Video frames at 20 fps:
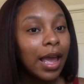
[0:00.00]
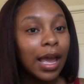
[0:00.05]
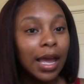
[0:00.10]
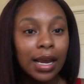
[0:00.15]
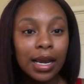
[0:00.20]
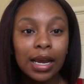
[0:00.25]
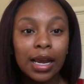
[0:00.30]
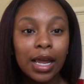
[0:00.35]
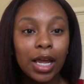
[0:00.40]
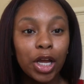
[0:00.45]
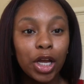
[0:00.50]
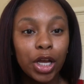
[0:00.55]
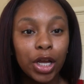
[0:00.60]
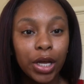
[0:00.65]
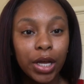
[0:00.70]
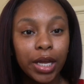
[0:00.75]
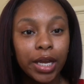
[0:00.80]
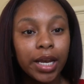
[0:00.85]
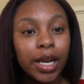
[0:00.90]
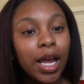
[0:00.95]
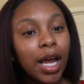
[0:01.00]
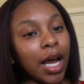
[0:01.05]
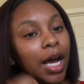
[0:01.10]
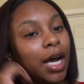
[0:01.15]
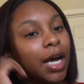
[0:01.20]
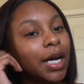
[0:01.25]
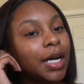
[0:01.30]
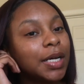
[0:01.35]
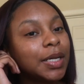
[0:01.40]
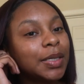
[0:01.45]
and it ain't good.
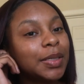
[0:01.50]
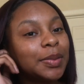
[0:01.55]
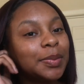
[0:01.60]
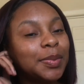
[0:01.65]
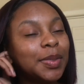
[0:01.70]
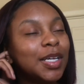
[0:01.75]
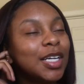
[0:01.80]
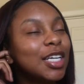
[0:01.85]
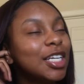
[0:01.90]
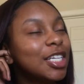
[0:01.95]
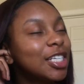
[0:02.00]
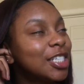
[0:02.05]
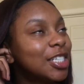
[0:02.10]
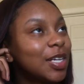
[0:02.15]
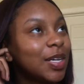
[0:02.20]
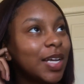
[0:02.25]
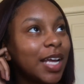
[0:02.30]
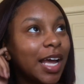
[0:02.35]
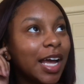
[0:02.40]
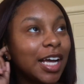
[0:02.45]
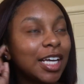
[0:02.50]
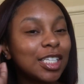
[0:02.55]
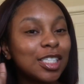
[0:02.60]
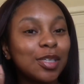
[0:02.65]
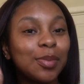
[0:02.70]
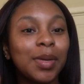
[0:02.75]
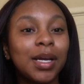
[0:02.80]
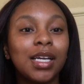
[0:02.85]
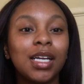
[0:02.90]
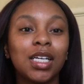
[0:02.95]
So yeah,
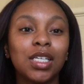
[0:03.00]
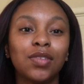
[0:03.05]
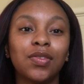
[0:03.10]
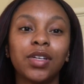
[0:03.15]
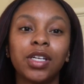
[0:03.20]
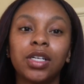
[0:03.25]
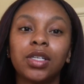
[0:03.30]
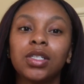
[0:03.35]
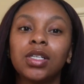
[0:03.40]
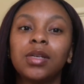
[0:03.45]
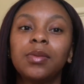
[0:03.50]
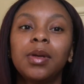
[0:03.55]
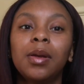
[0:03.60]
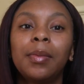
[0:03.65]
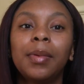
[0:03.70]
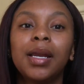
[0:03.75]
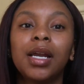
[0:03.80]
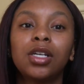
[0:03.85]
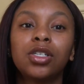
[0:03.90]
so my next video is gonna be on my